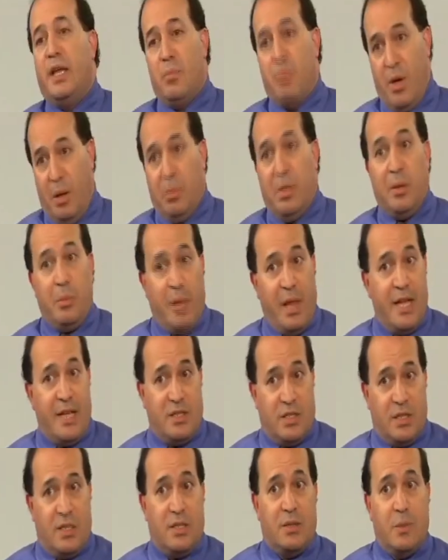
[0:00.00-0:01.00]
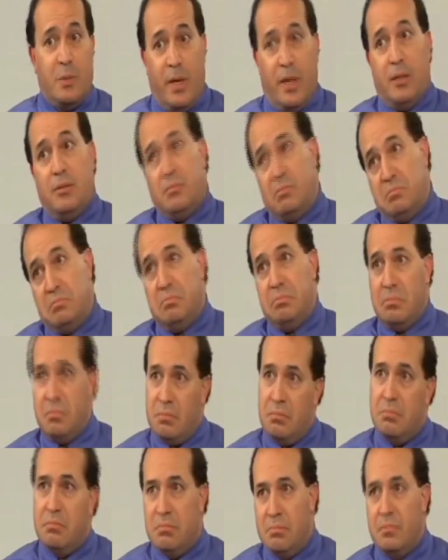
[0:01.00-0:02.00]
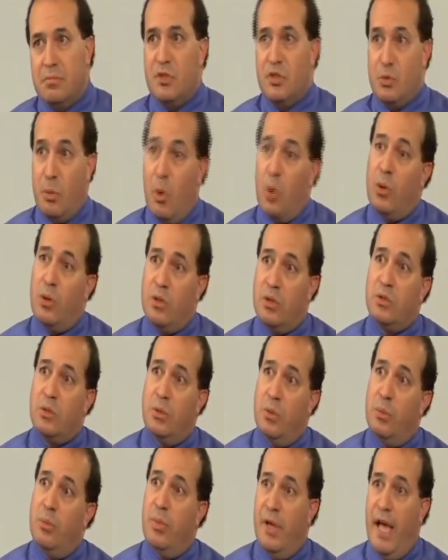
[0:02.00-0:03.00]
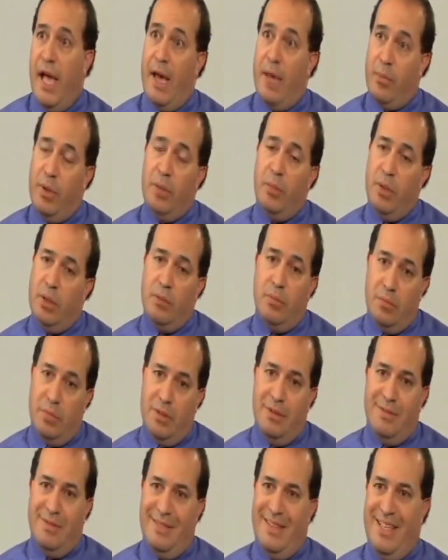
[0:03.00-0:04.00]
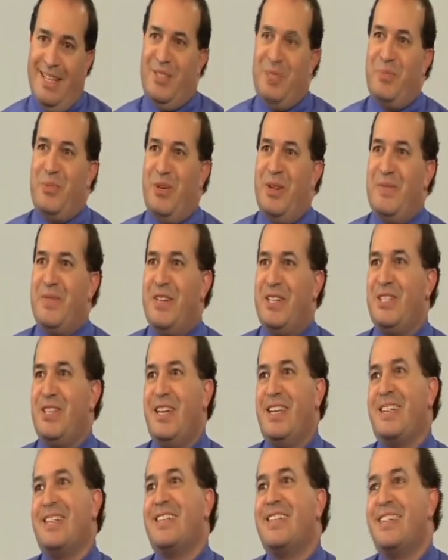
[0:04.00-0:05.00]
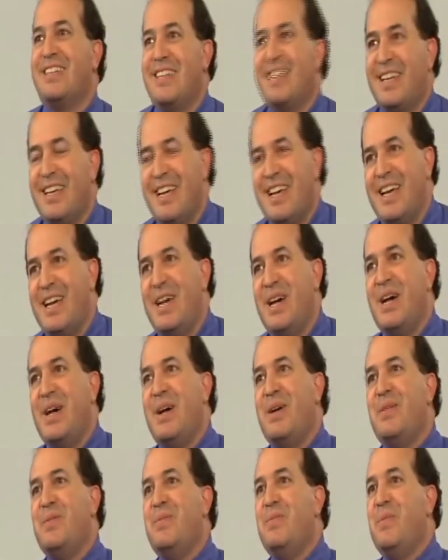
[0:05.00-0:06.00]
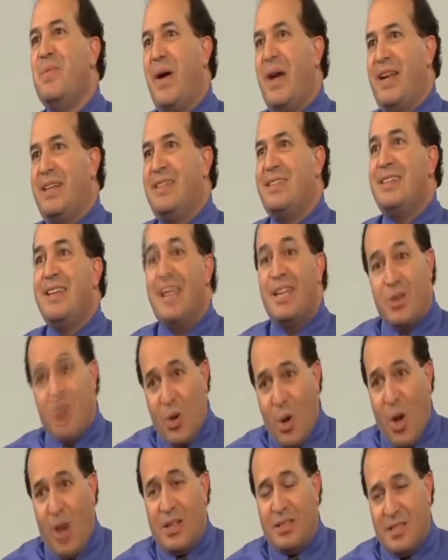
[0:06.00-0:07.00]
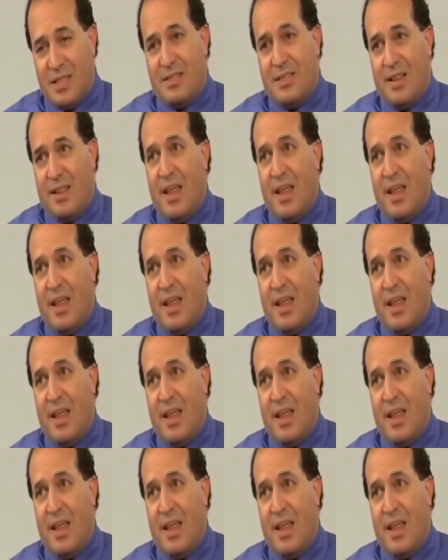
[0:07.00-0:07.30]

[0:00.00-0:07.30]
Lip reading: public places? Well, smokers will be happy, but that's pretty much it. But it causes a